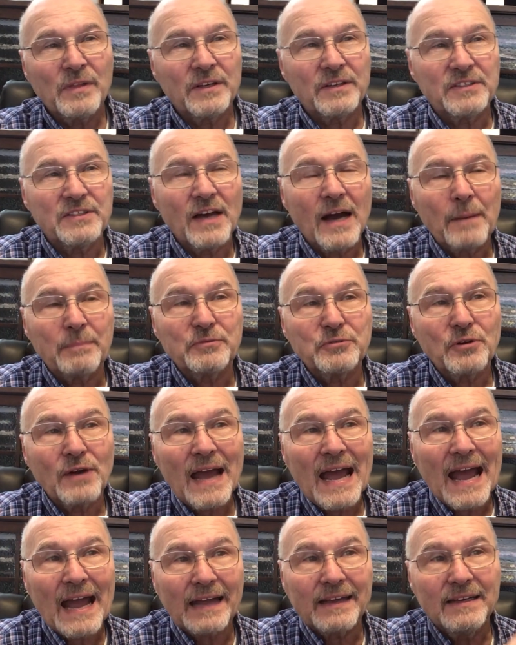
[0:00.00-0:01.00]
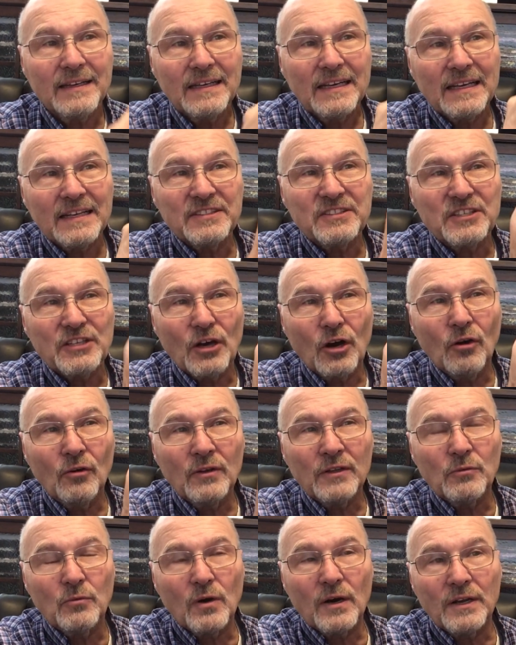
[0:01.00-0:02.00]
top track is the
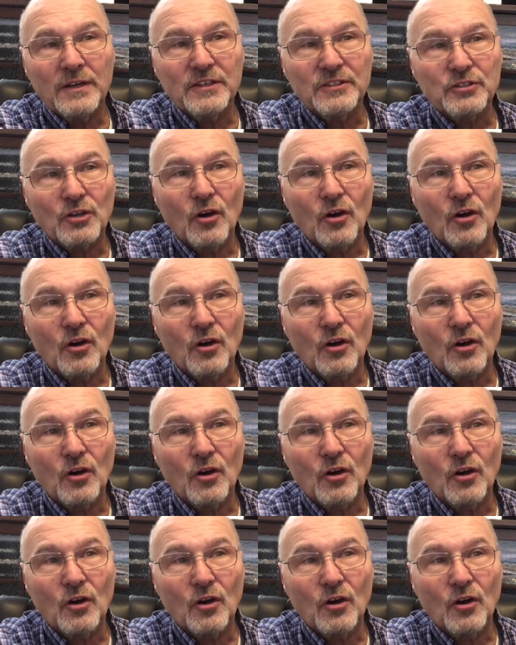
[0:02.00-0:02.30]
only one this